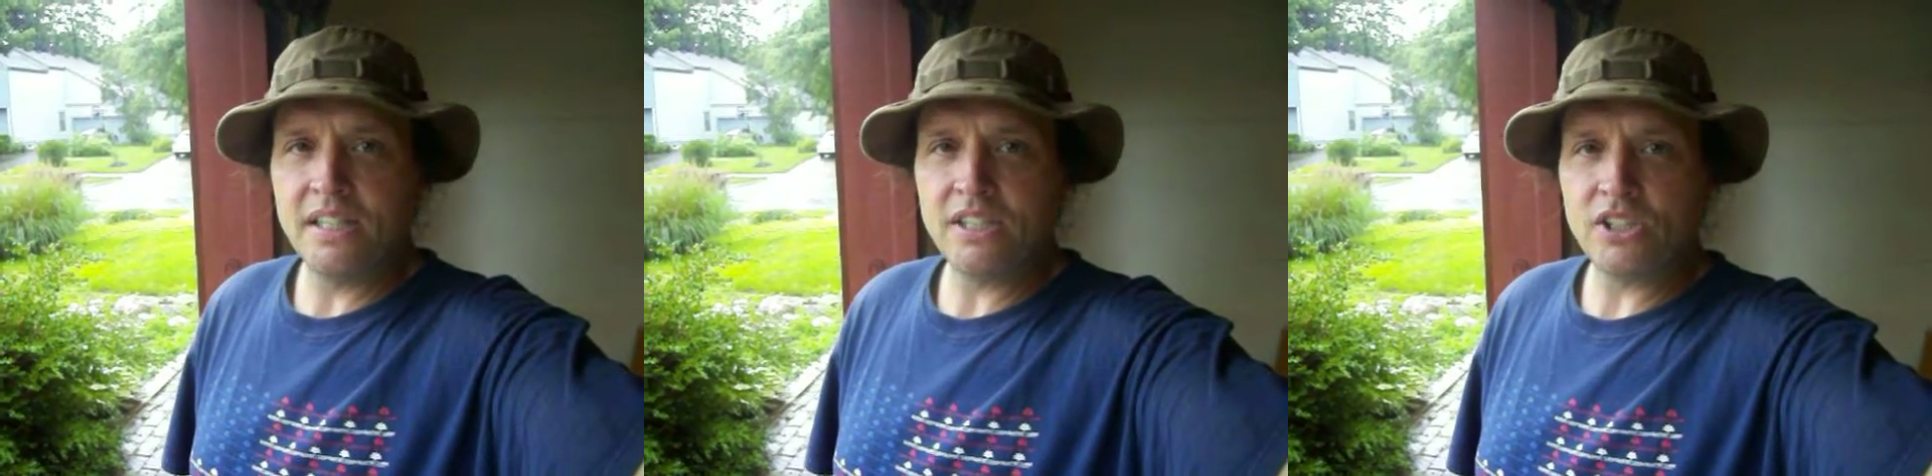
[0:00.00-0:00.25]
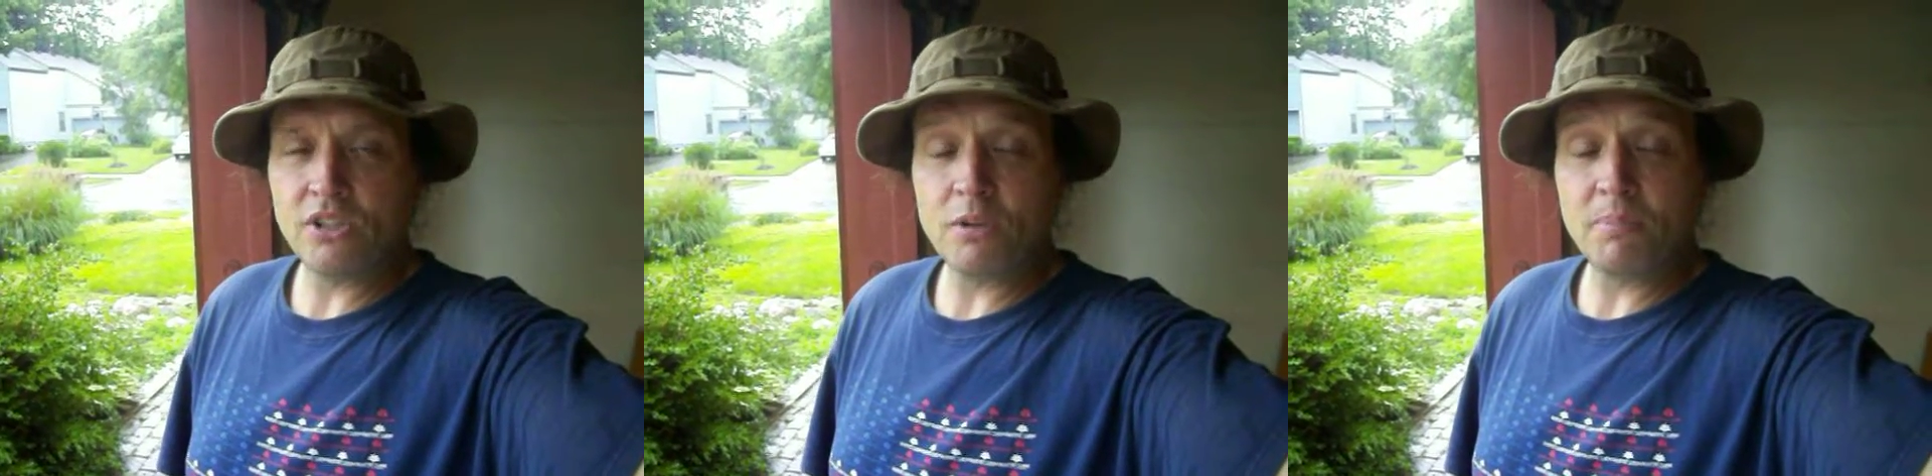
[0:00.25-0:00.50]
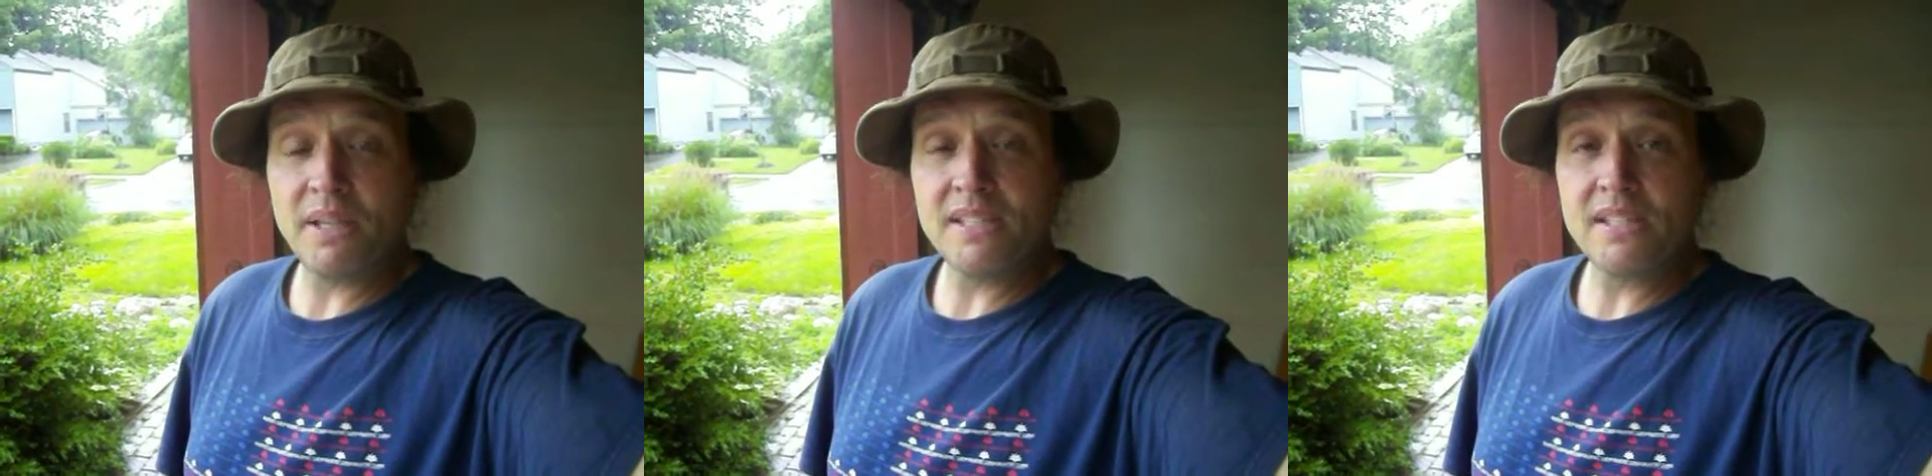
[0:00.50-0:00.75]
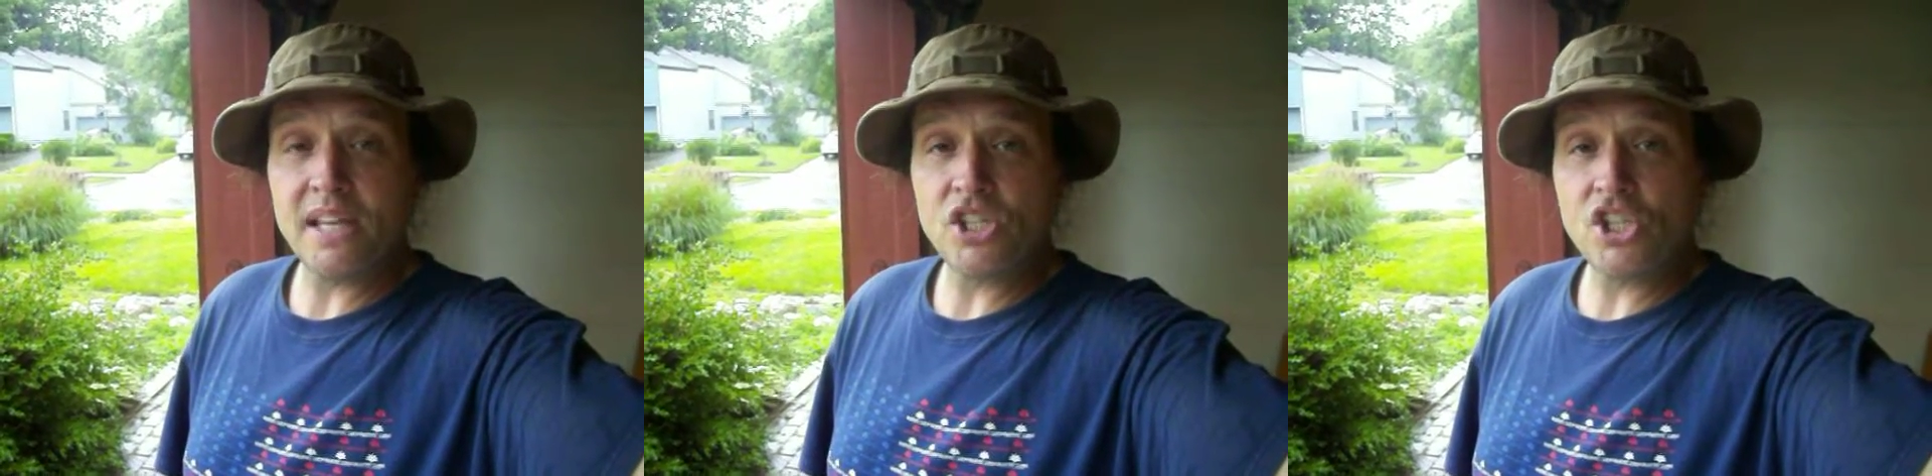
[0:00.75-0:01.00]
you're going to
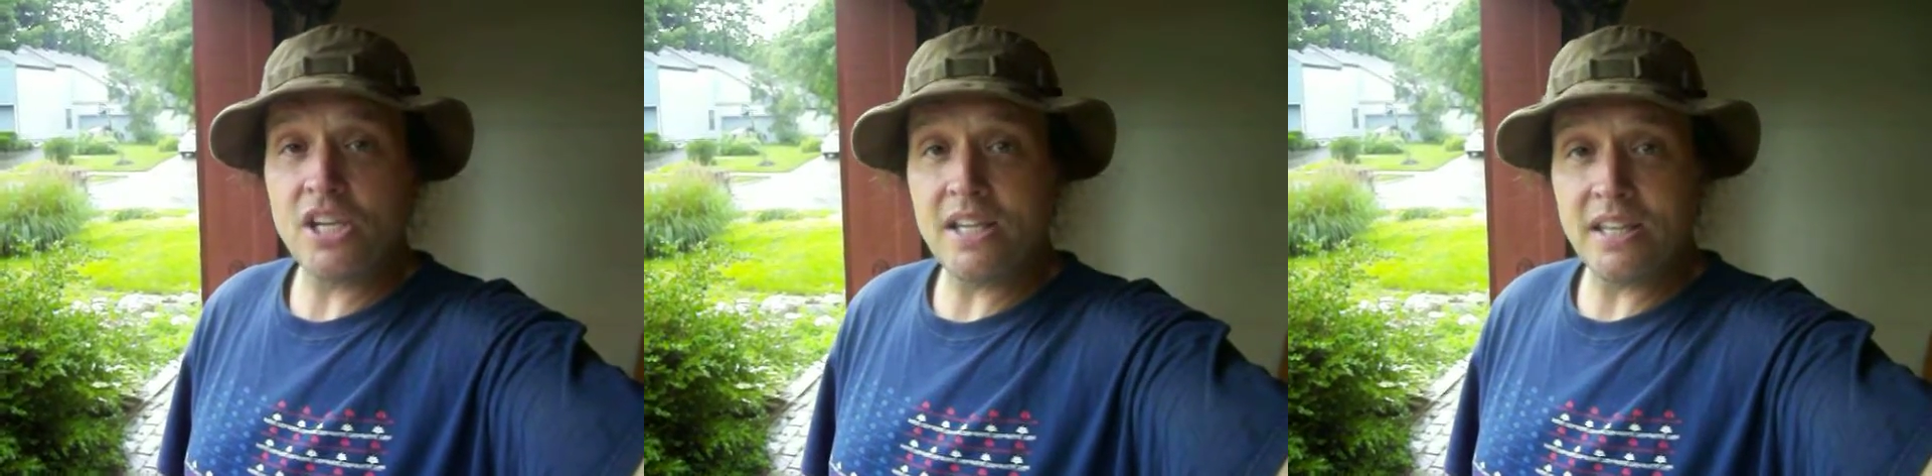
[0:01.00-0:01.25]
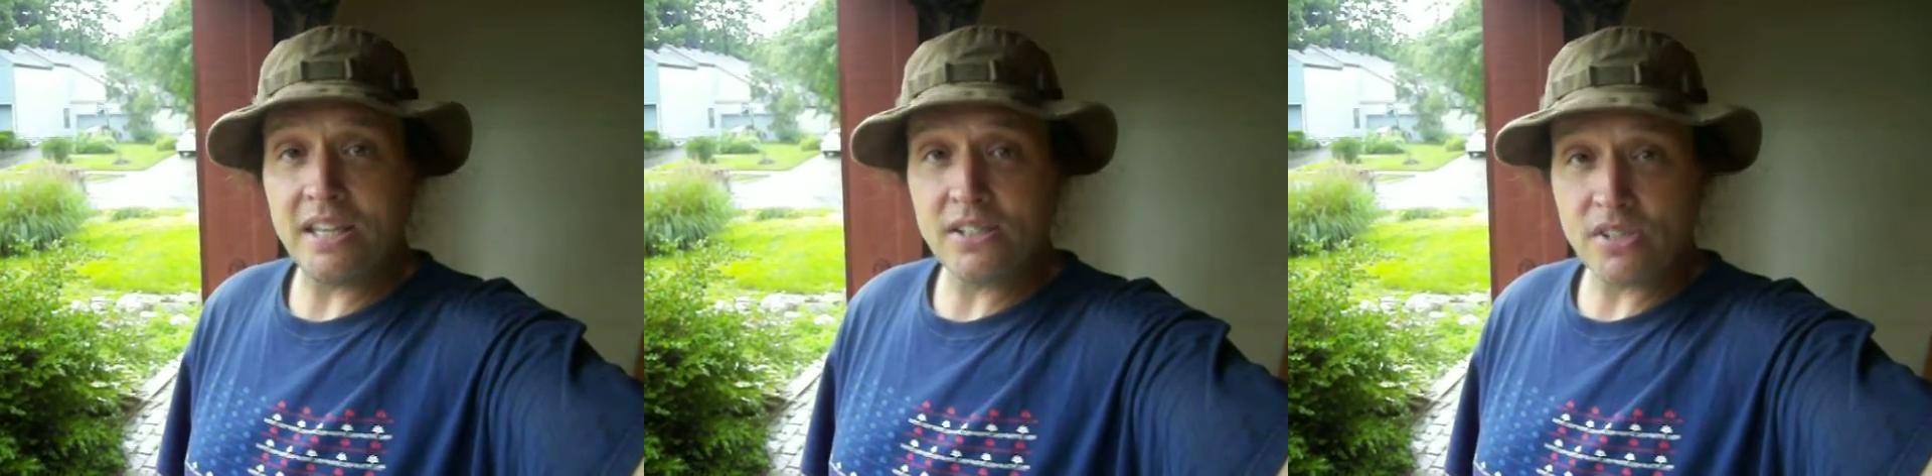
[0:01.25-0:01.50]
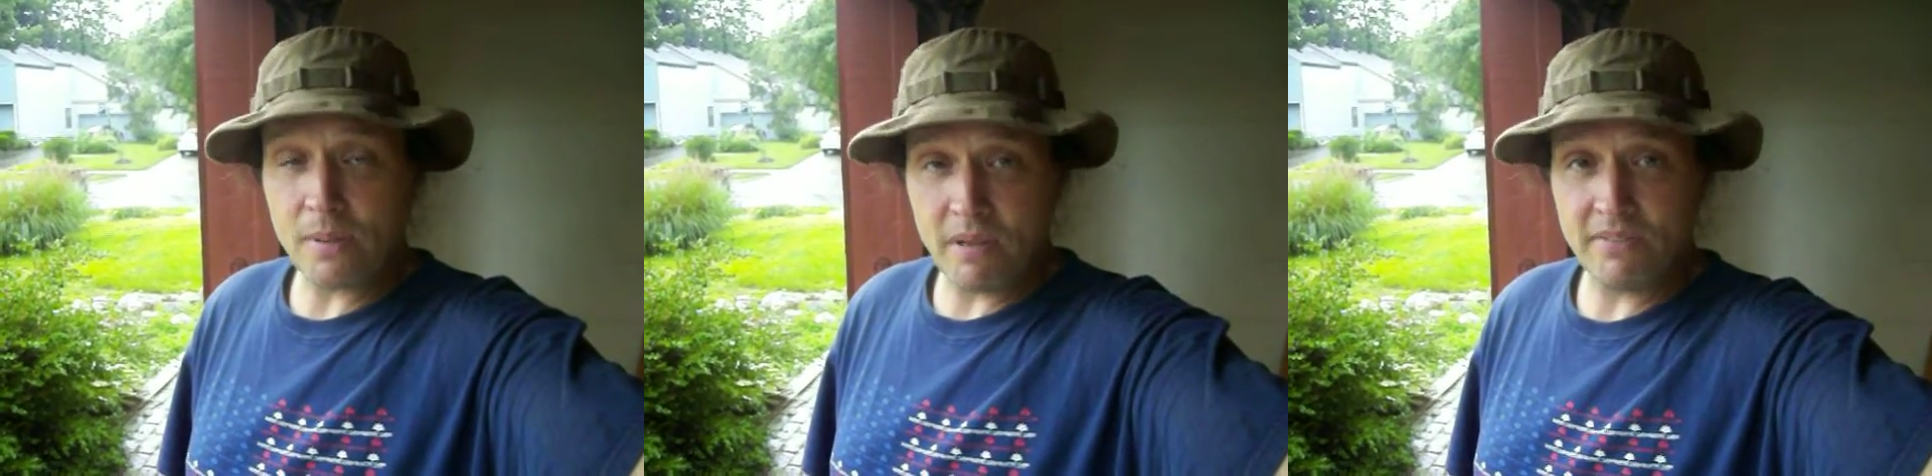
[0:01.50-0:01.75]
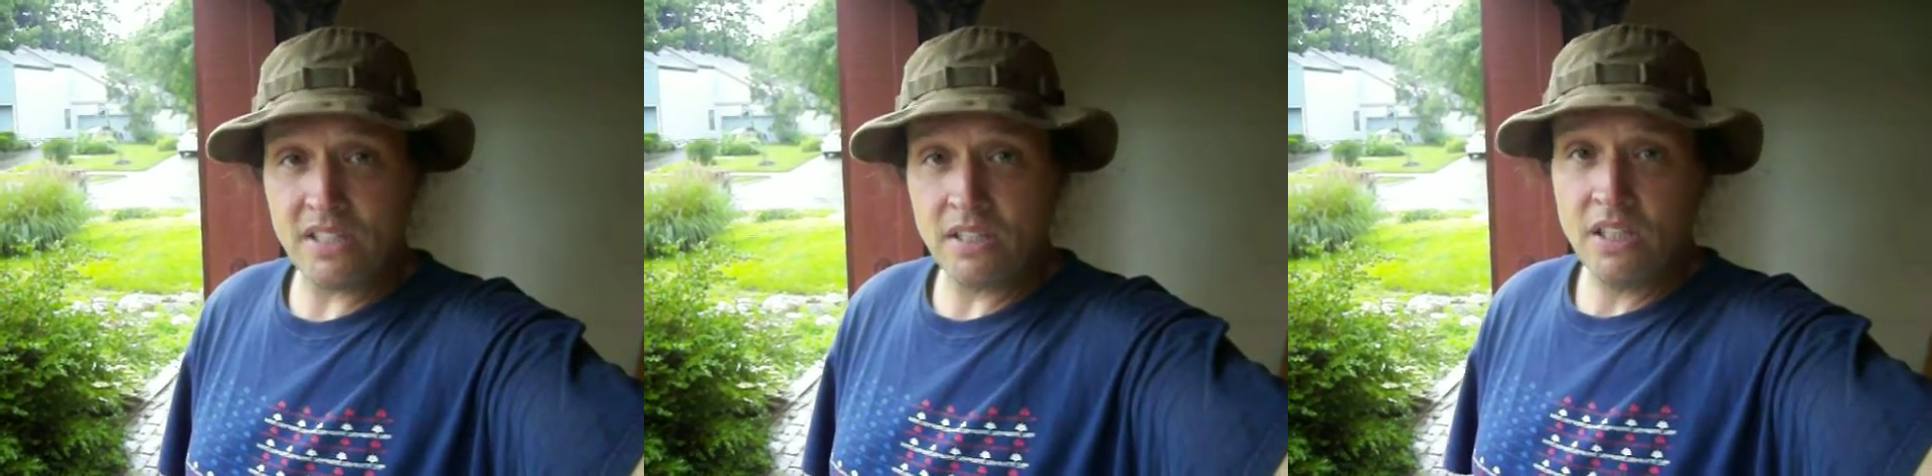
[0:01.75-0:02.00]
replace that sheathing, some
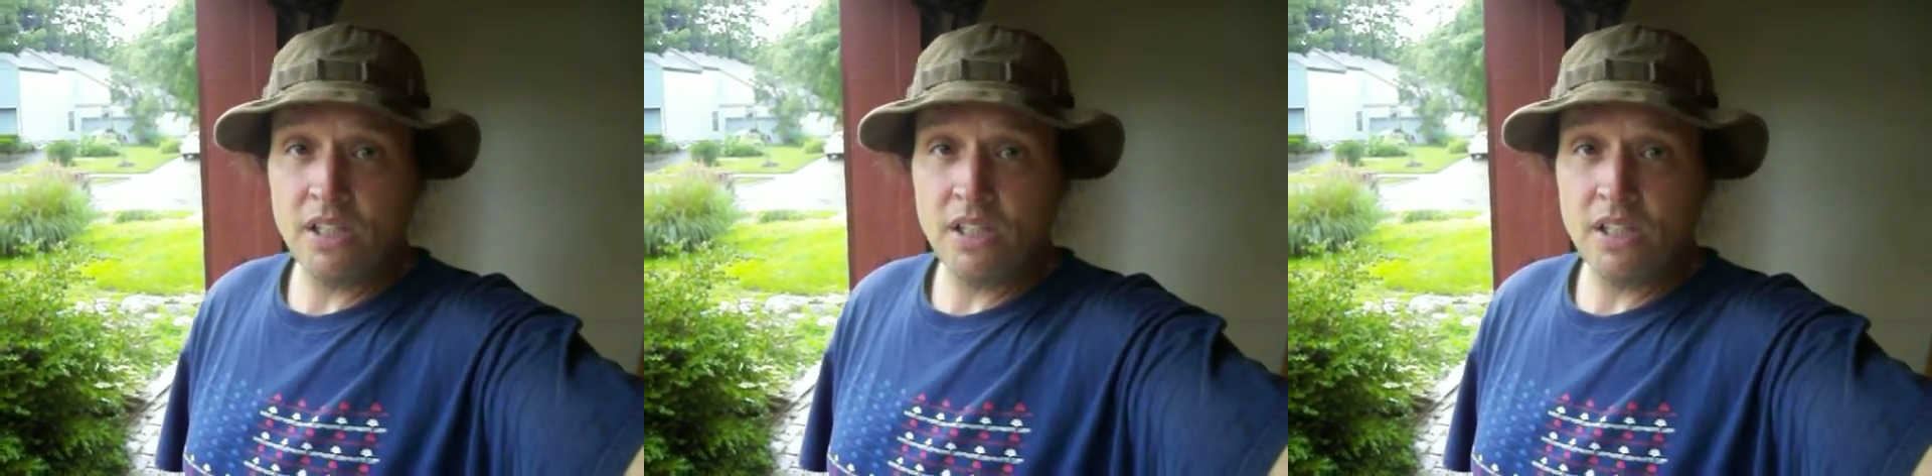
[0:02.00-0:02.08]
of it.